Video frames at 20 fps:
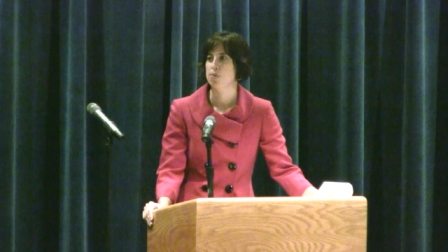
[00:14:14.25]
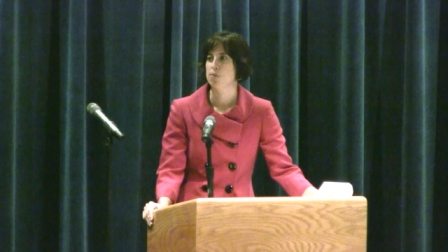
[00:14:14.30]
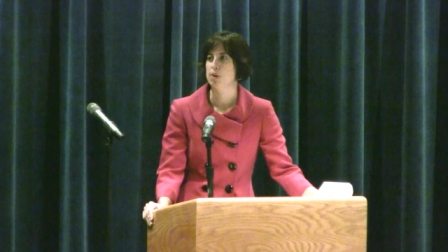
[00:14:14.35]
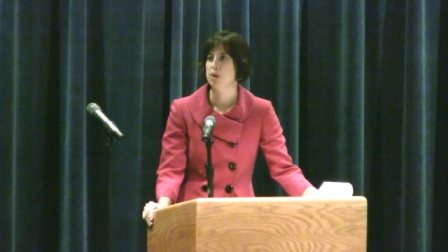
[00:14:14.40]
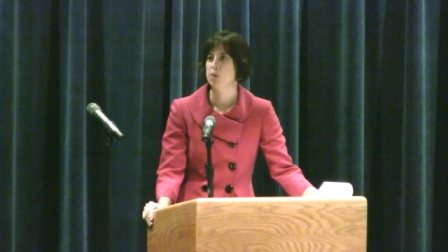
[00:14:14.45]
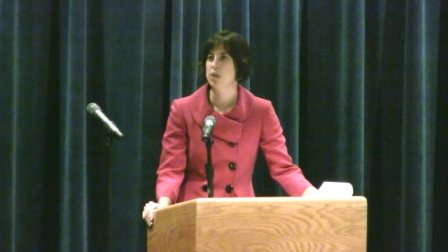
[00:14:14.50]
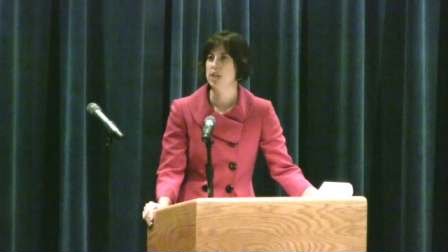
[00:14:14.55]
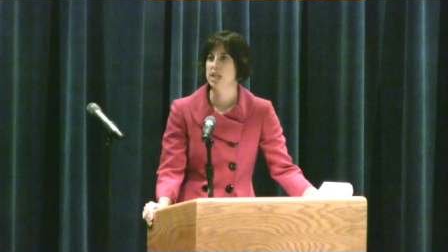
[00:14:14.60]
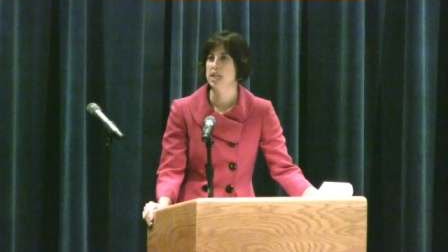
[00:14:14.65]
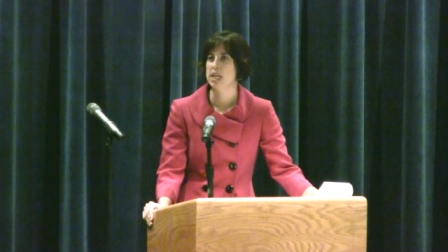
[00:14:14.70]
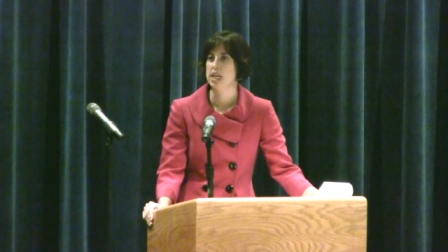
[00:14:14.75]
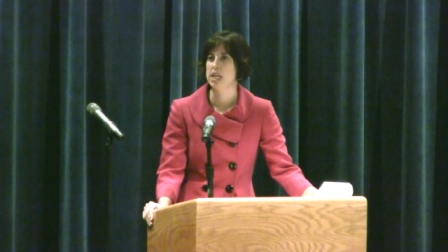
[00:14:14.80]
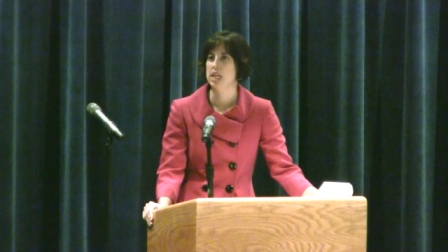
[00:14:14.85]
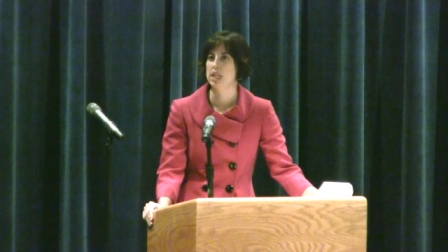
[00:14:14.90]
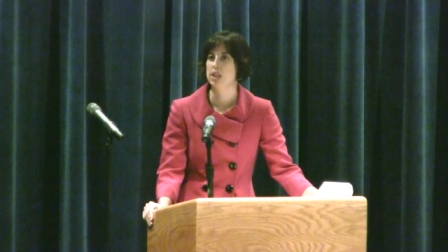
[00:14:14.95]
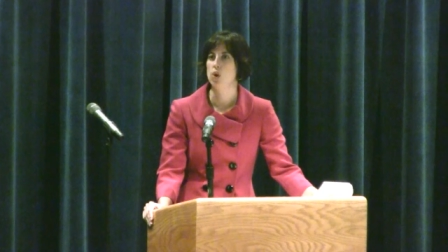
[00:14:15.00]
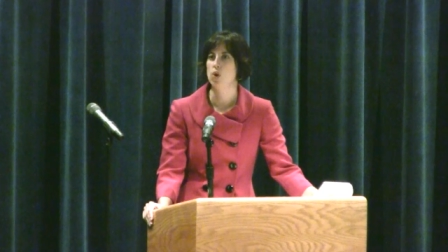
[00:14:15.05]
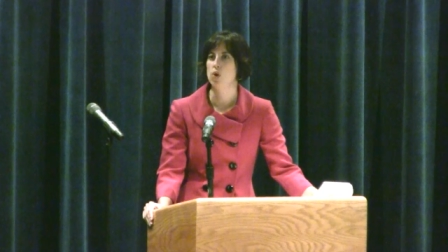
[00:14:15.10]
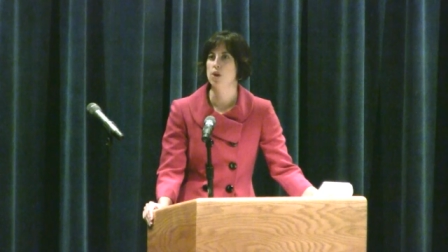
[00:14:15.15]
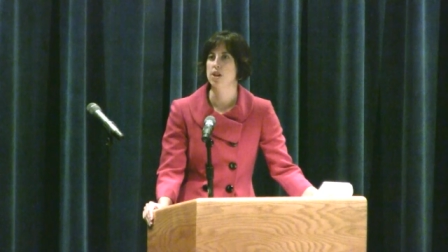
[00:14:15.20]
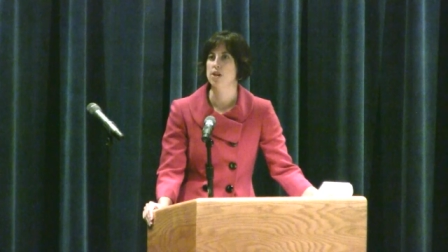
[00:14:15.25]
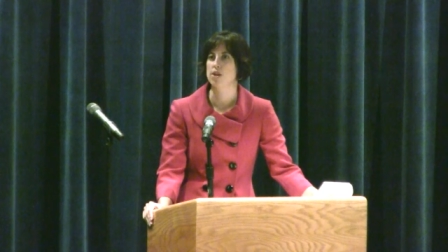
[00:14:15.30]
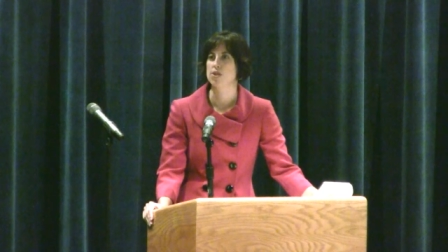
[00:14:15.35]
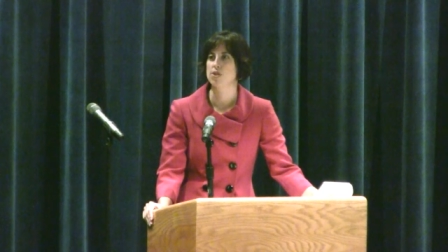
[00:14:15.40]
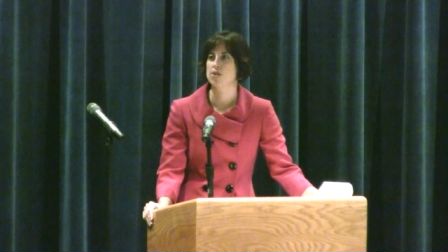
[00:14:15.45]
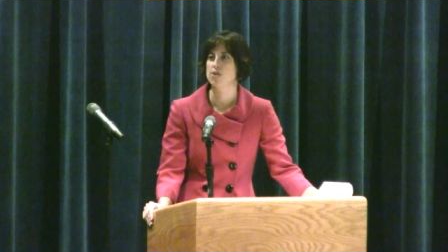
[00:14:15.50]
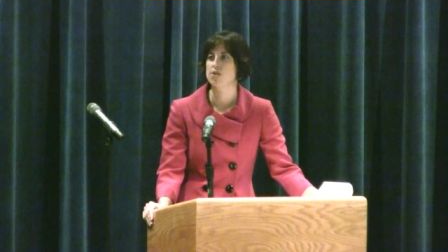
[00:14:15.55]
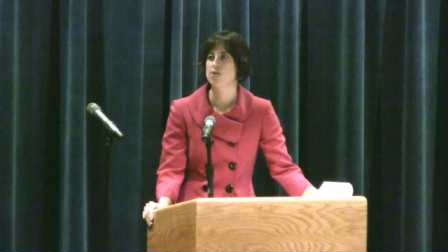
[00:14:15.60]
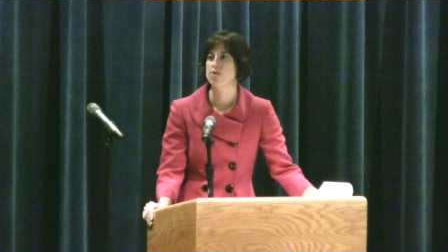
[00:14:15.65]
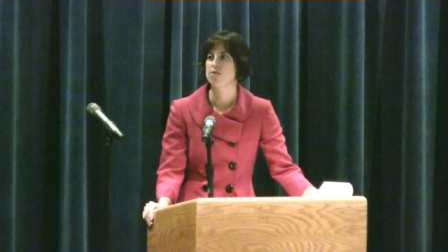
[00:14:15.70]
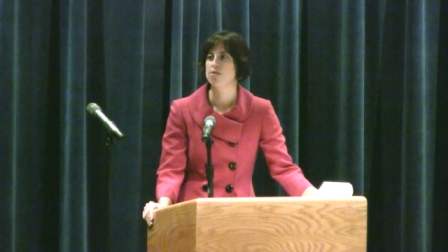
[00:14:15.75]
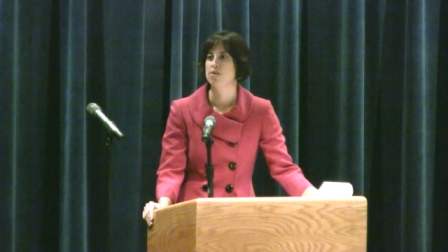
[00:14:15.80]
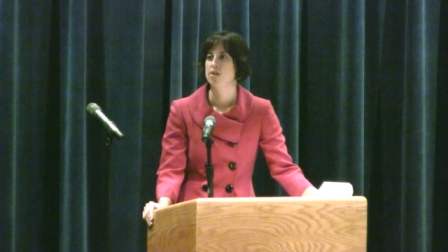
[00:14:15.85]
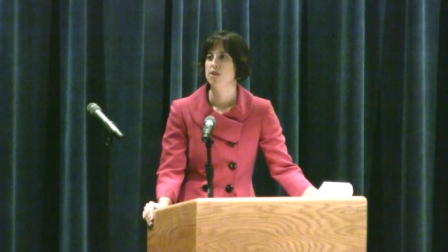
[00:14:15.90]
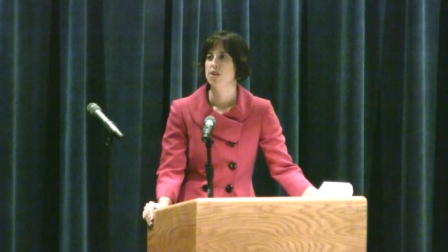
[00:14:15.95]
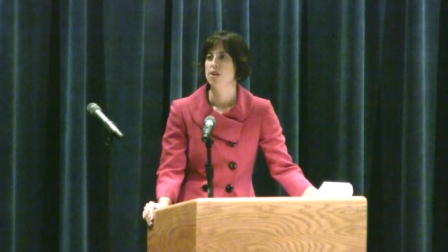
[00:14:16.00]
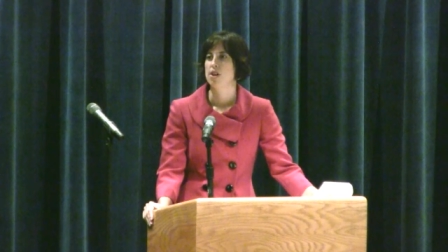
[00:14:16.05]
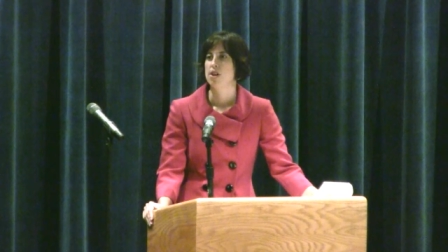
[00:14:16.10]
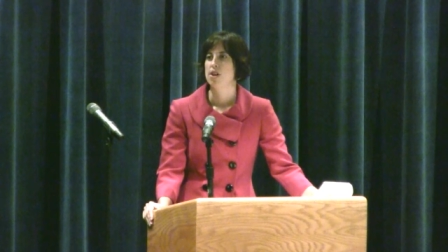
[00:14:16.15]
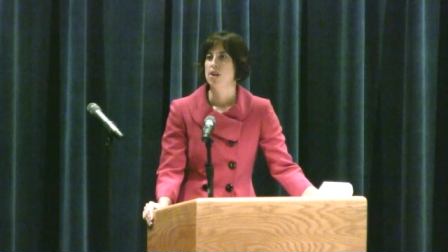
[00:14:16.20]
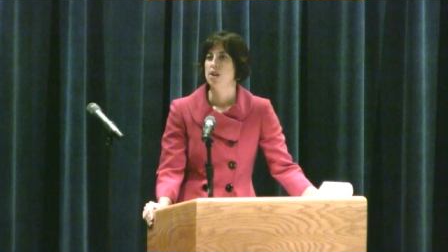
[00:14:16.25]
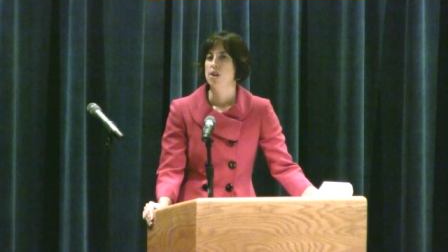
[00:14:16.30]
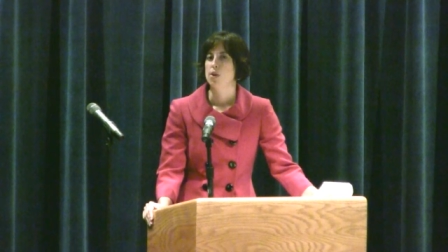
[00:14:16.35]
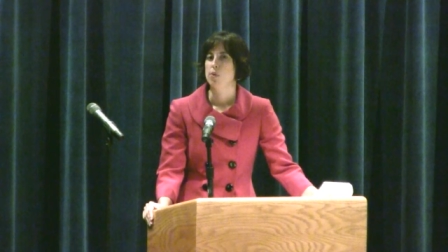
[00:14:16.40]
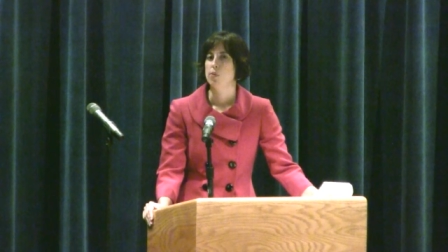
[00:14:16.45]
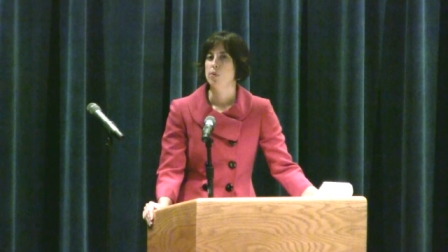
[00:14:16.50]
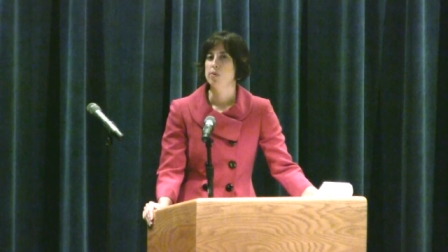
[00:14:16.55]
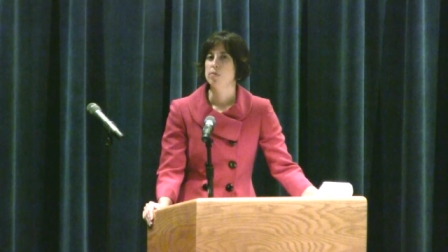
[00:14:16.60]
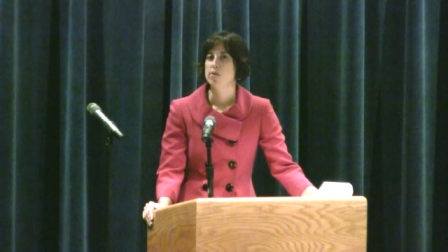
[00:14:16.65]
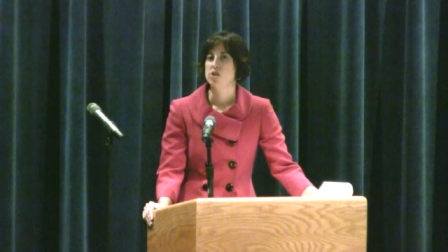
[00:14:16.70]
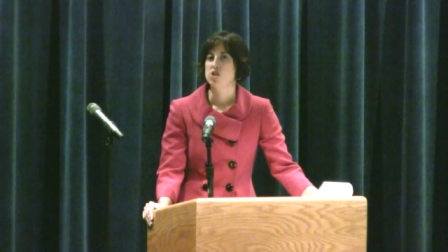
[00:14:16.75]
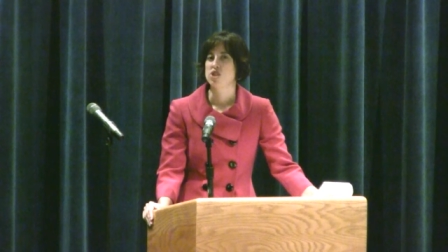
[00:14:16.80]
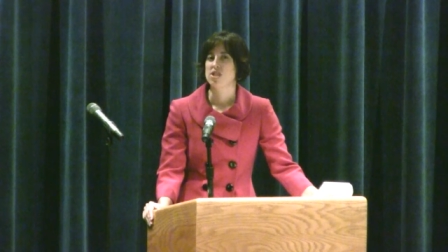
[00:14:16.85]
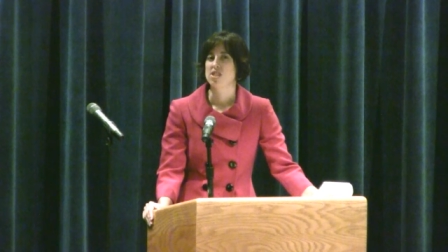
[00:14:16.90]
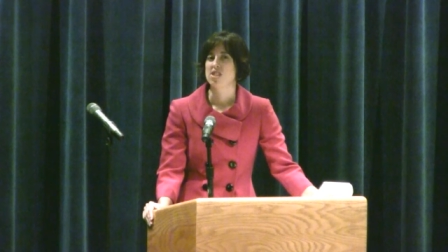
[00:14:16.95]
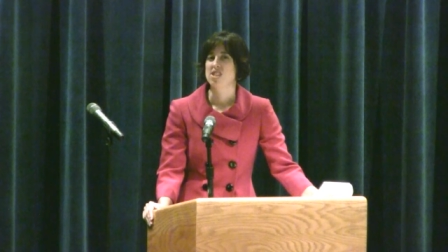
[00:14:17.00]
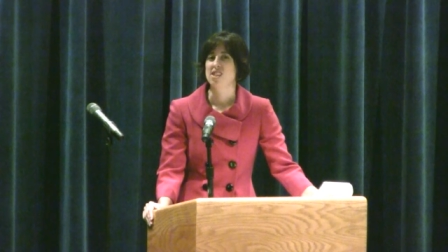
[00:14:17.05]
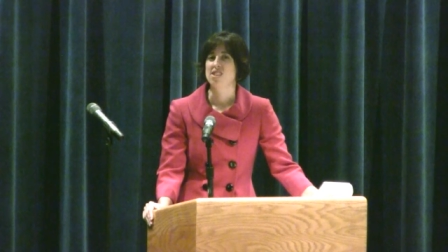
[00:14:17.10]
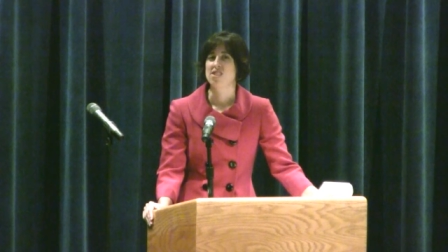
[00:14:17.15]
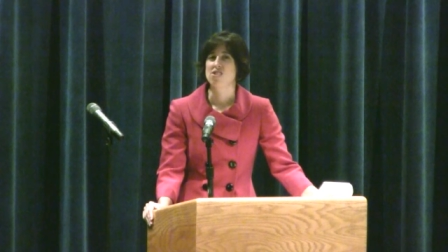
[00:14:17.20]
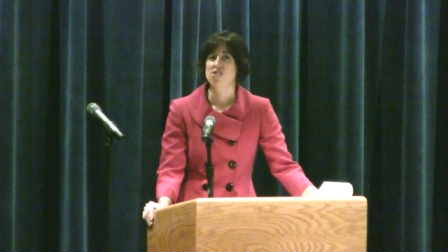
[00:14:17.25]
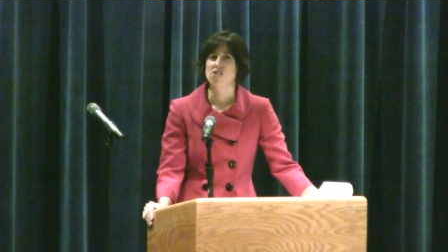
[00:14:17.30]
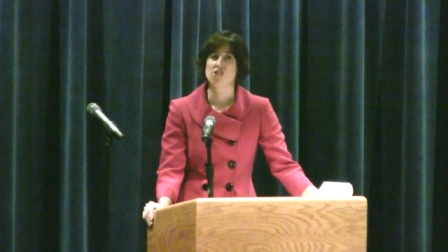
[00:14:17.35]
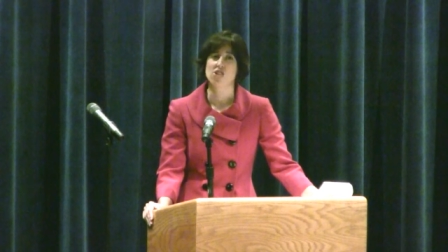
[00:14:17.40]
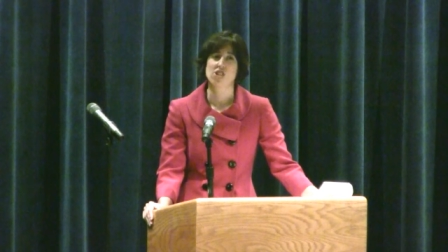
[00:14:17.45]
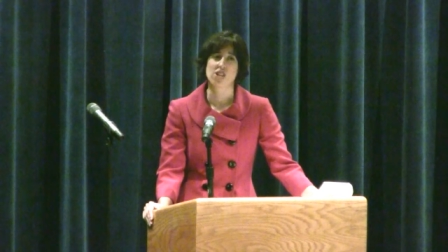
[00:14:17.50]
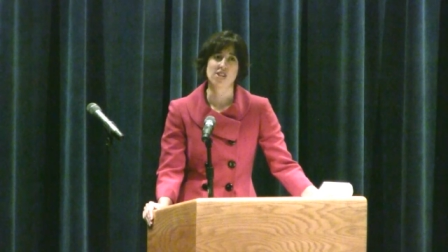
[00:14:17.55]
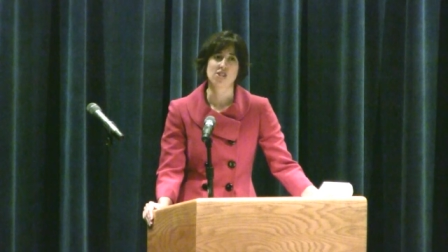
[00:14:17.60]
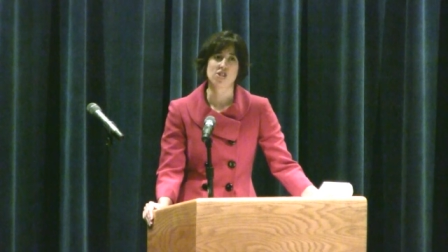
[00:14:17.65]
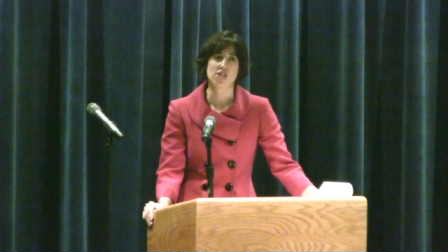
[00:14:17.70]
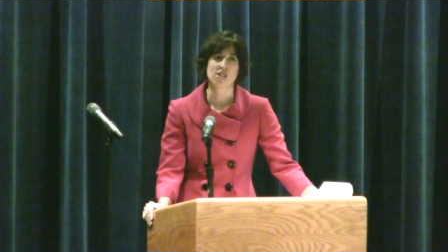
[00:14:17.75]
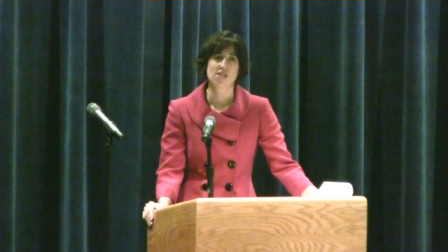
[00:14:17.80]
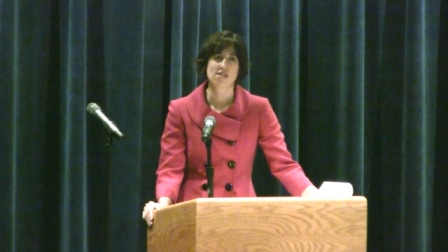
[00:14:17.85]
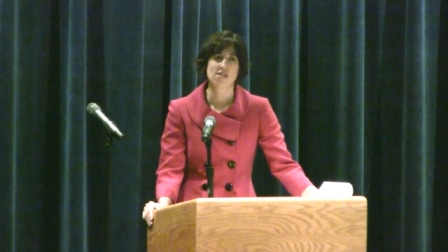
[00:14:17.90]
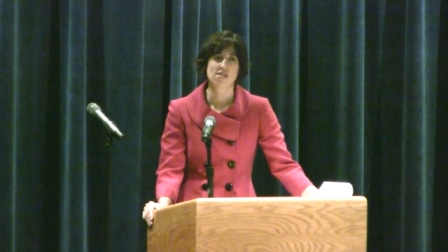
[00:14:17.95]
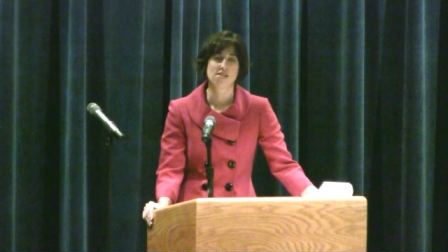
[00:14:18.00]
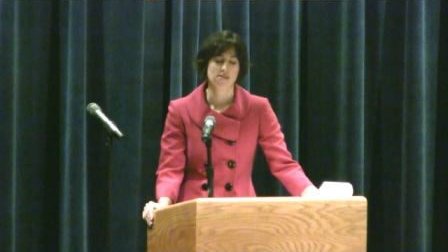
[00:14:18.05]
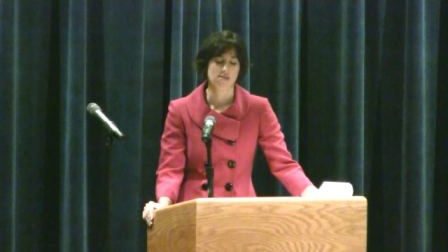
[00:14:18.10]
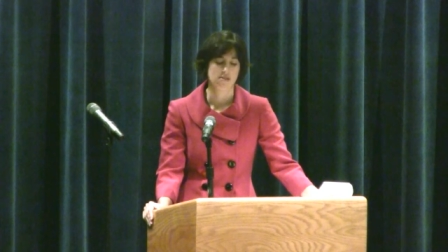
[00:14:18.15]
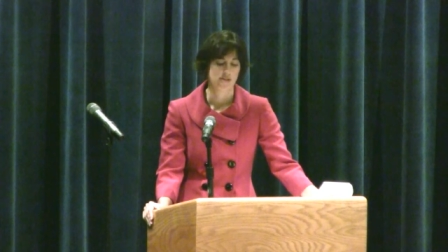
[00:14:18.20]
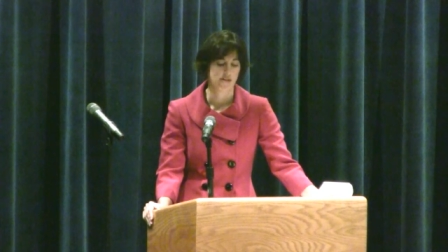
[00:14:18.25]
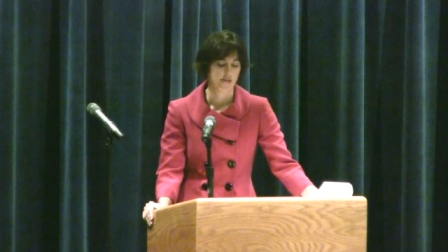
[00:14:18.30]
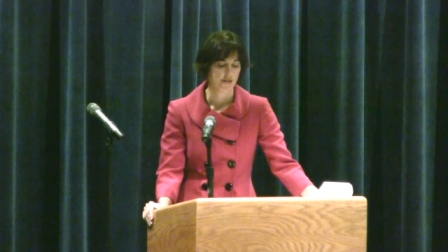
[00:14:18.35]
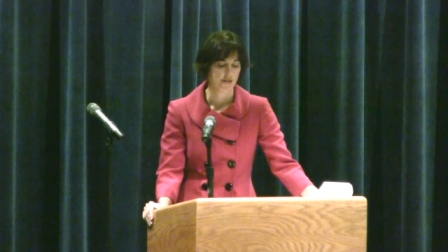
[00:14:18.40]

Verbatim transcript: we wouldn't need lawyers. We would just need search engines.